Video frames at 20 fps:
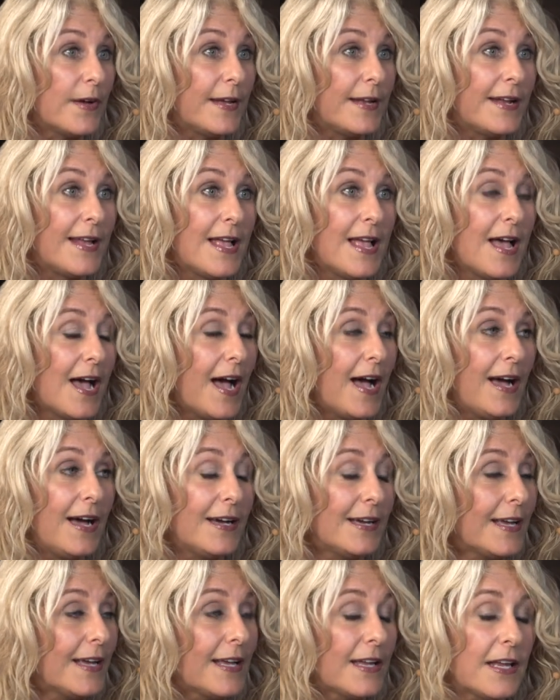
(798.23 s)
but
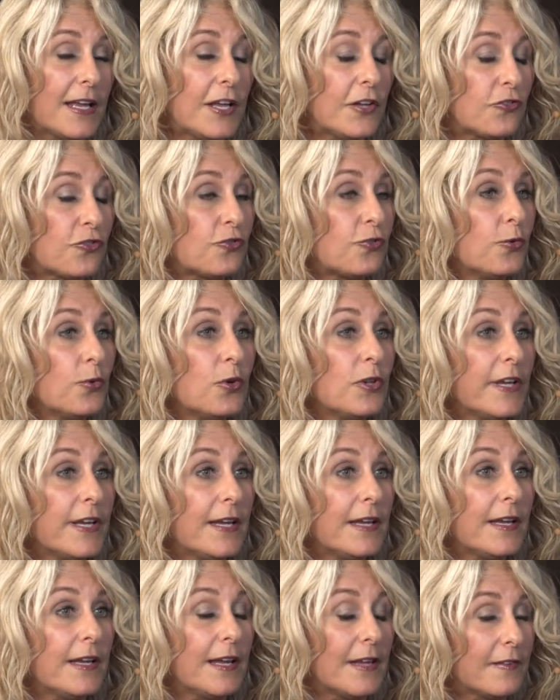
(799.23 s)
uh, it
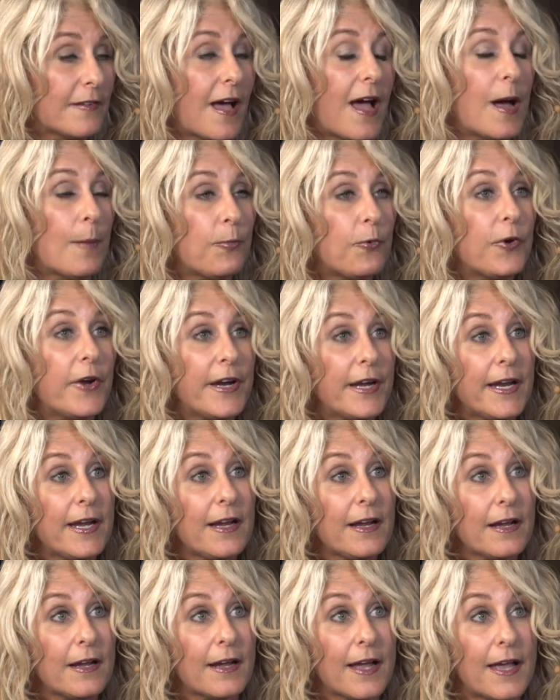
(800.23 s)
truly is
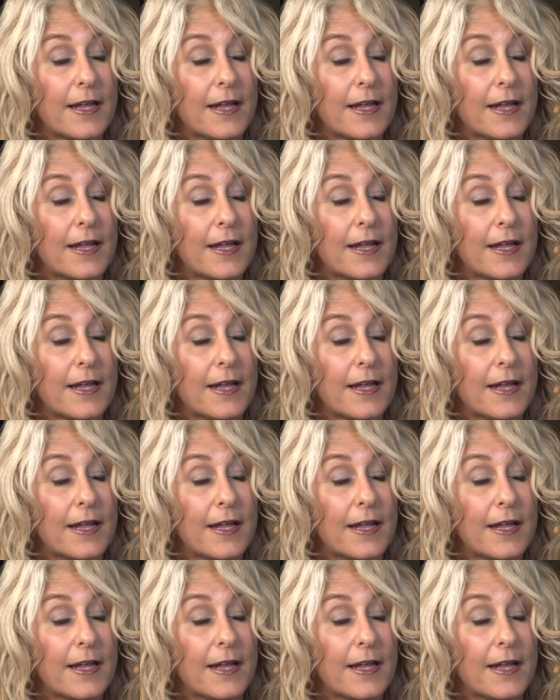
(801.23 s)
operating,